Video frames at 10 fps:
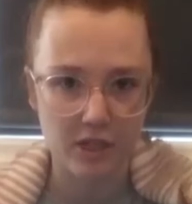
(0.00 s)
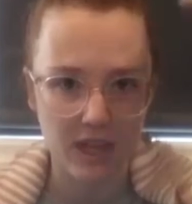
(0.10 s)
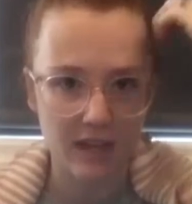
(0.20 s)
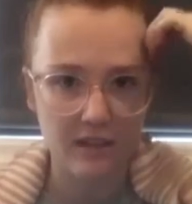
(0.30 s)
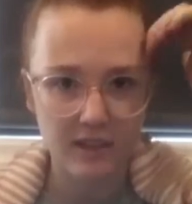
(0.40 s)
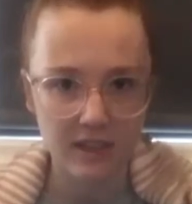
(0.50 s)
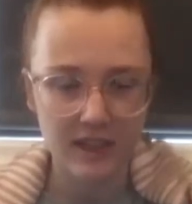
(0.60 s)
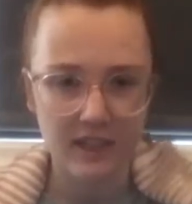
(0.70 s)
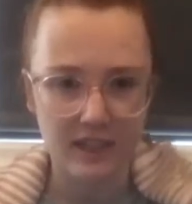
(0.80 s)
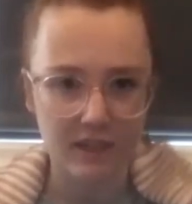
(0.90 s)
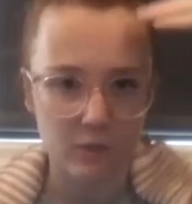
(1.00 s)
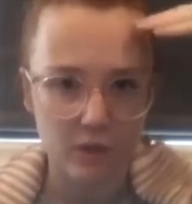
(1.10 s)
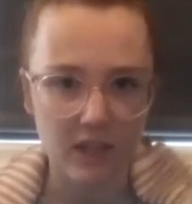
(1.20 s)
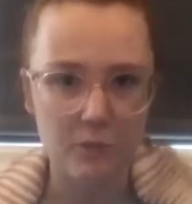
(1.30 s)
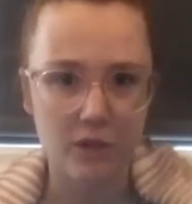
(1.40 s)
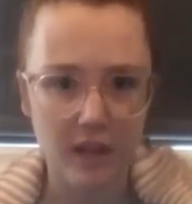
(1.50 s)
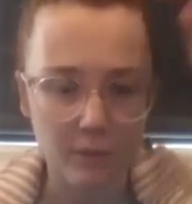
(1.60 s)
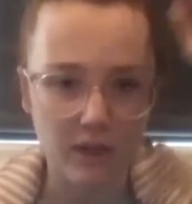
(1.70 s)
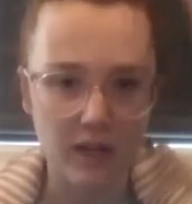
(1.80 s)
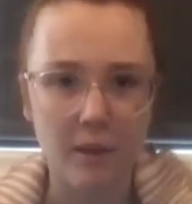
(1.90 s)
out. Like, what can I put out?
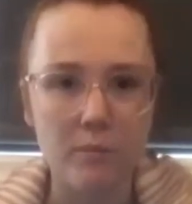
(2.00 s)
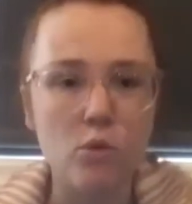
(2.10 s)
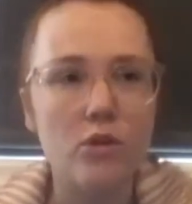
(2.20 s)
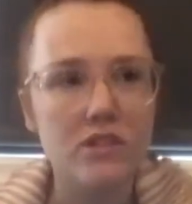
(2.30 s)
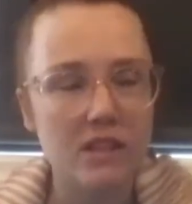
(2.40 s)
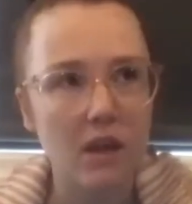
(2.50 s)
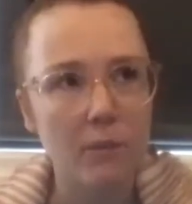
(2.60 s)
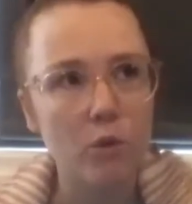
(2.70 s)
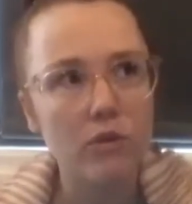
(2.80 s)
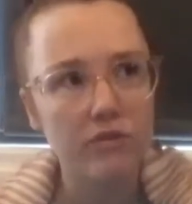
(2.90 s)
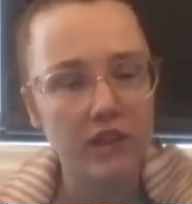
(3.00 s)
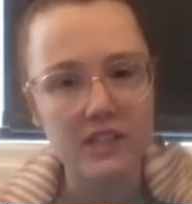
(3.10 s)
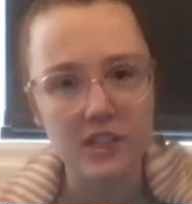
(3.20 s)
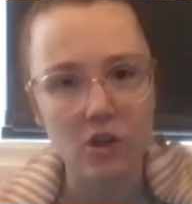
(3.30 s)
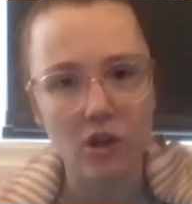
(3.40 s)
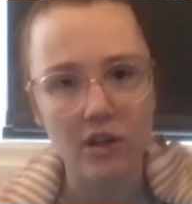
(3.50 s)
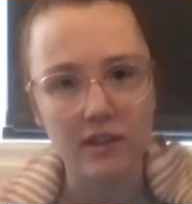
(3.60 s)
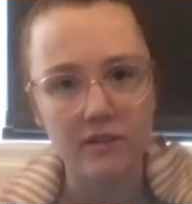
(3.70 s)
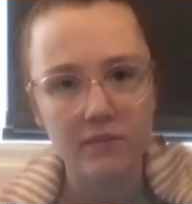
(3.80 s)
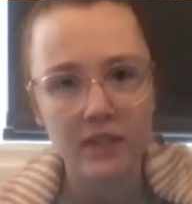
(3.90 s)
I'm more reflecting
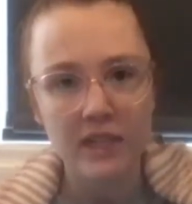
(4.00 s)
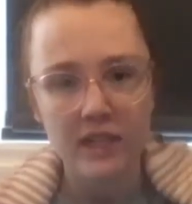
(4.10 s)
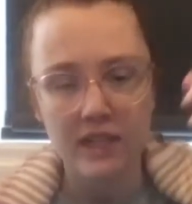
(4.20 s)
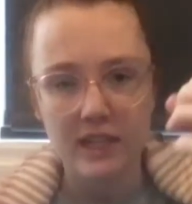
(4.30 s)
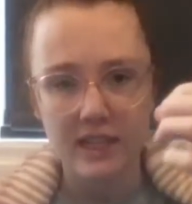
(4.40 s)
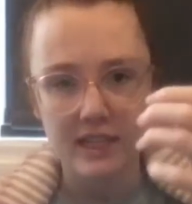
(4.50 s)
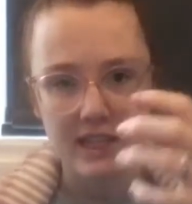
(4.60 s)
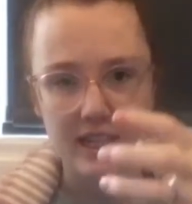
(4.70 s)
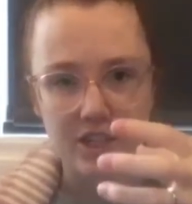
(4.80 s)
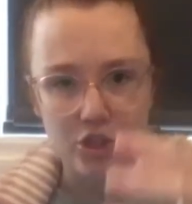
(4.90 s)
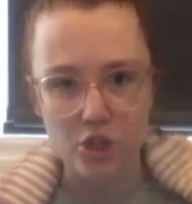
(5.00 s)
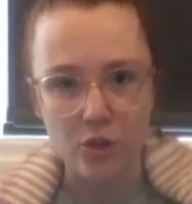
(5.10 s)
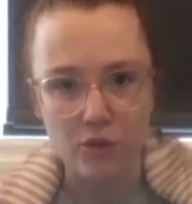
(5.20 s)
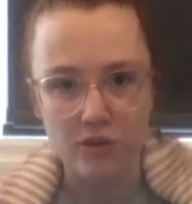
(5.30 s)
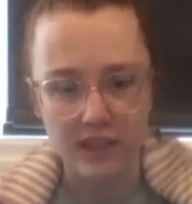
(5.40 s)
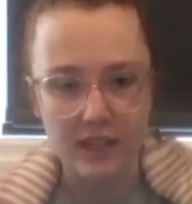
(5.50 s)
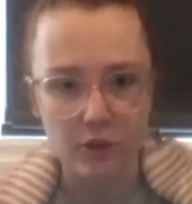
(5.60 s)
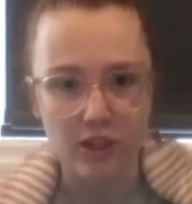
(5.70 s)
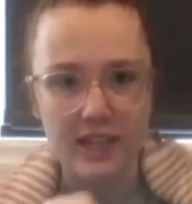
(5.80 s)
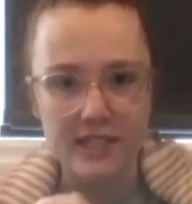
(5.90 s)
on an external thing
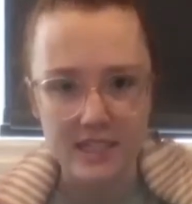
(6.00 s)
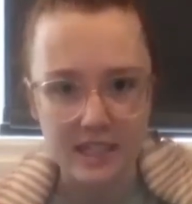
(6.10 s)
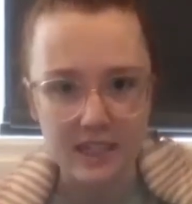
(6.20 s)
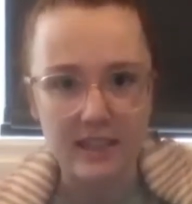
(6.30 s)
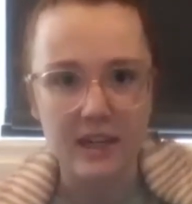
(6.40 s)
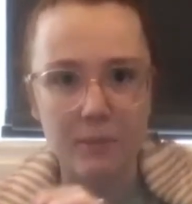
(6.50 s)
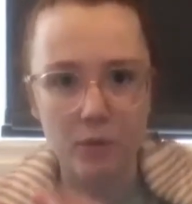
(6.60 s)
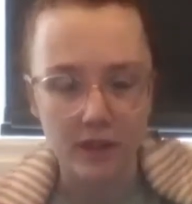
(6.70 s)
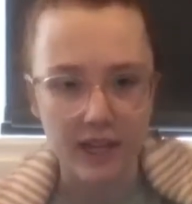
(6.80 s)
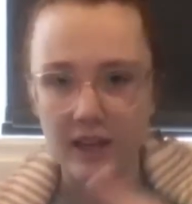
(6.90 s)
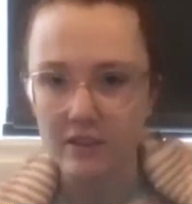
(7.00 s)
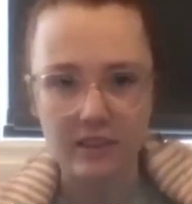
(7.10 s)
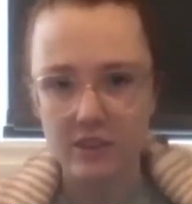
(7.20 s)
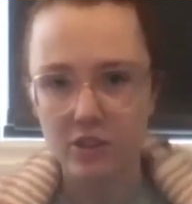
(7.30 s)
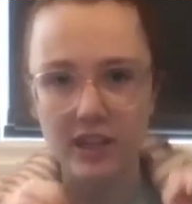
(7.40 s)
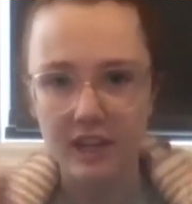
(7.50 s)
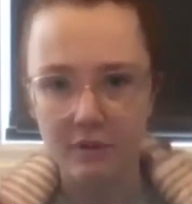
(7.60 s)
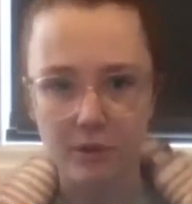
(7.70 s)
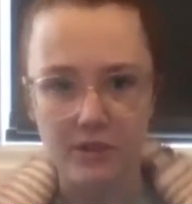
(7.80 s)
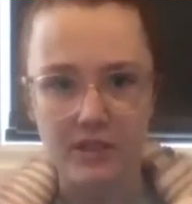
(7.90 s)
or an idea that I'm putting out, the creative
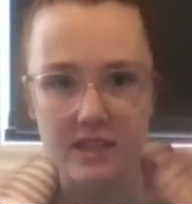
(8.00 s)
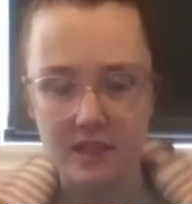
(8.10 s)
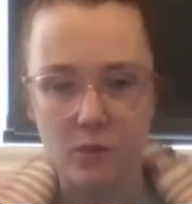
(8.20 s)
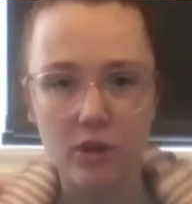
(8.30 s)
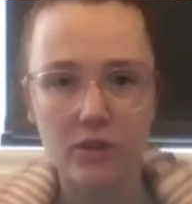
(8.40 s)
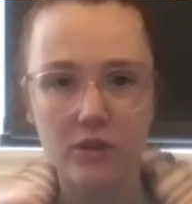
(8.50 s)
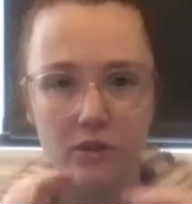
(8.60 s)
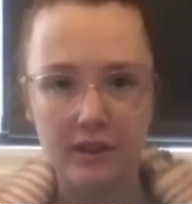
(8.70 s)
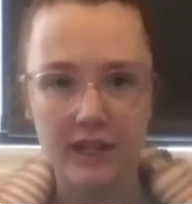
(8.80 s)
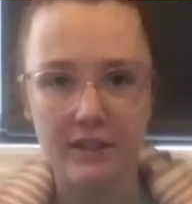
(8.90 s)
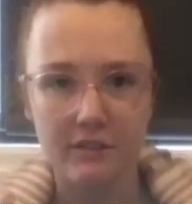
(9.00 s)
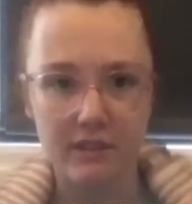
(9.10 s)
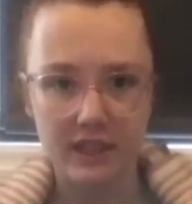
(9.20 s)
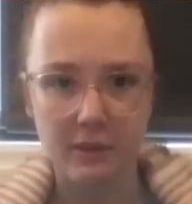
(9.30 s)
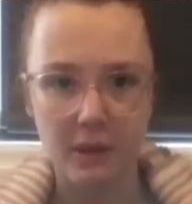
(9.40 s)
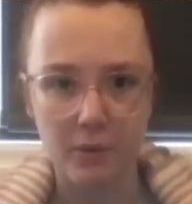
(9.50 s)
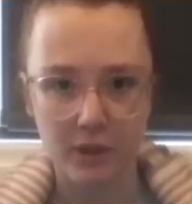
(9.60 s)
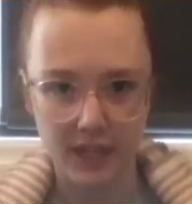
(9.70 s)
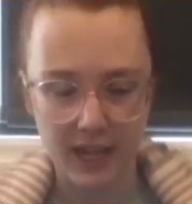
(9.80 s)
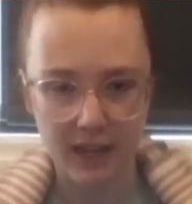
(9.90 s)
process. Like, what creative thing am I
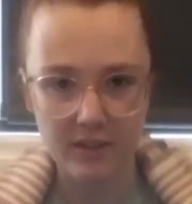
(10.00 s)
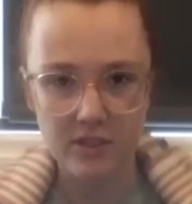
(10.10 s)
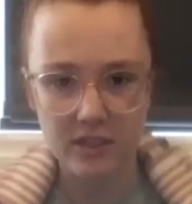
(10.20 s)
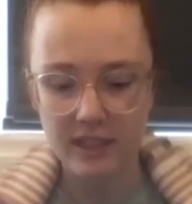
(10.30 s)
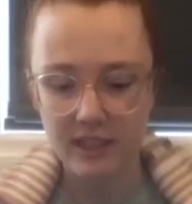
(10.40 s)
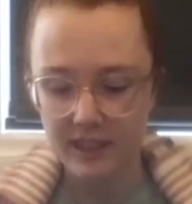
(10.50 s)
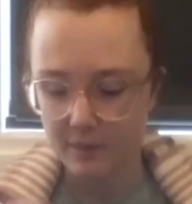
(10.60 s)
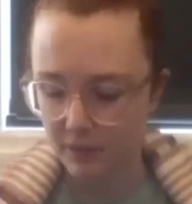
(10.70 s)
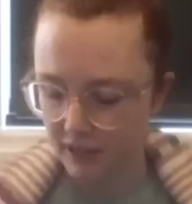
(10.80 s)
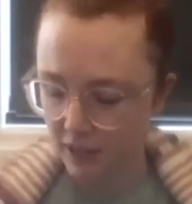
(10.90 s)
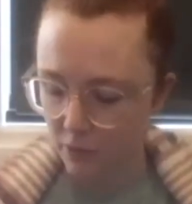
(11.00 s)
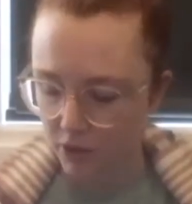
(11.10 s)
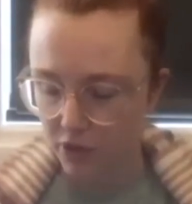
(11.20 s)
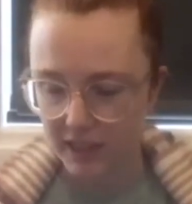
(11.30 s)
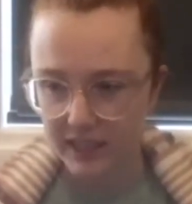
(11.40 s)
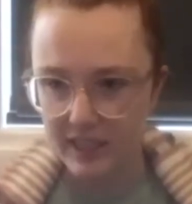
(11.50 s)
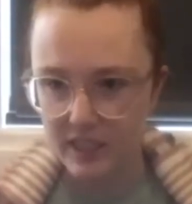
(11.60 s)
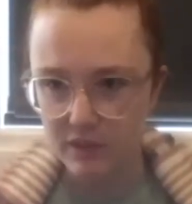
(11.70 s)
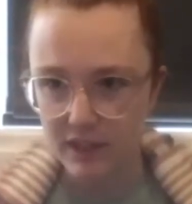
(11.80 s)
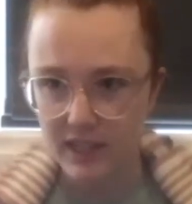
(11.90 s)
putting out? But then when you're in
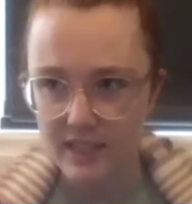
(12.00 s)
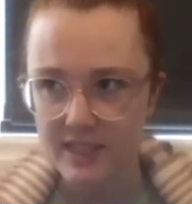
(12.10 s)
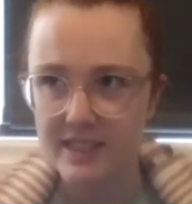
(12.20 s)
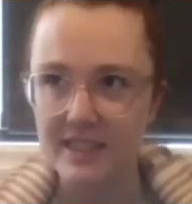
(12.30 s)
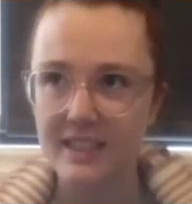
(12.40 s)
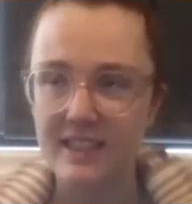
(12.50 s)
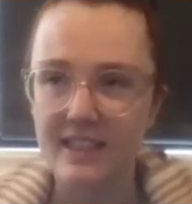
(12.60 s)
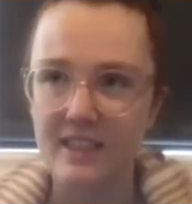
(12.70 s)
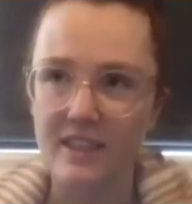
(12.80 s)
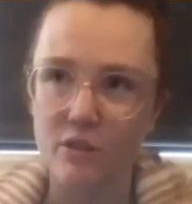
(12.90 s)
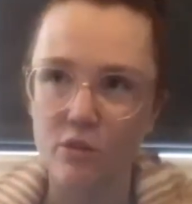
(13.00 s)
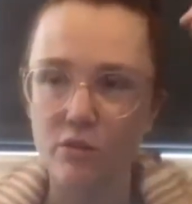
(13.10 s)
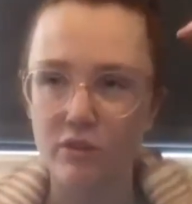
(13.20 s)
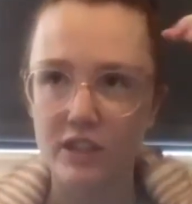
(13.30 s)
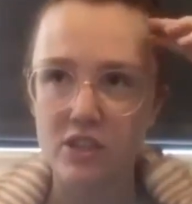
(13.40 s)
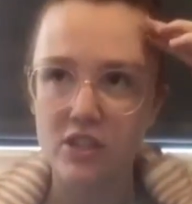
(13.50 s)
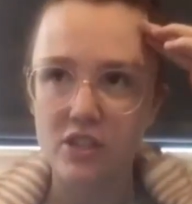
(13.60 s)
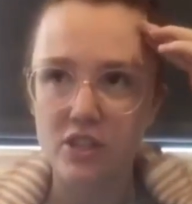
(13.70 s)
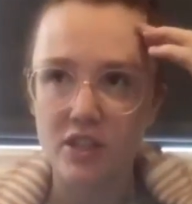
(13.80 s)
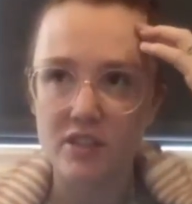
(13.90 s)
this phase, the reflection
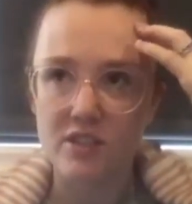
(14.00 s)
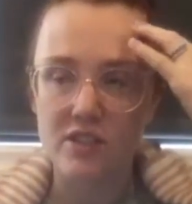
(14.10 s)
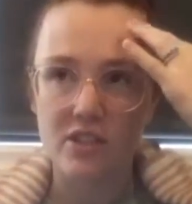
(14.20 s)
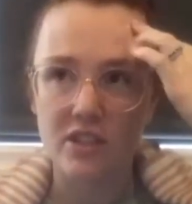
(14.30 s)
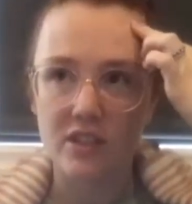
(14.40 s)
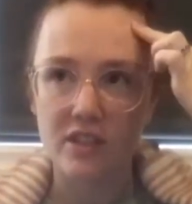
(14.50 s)
turns to,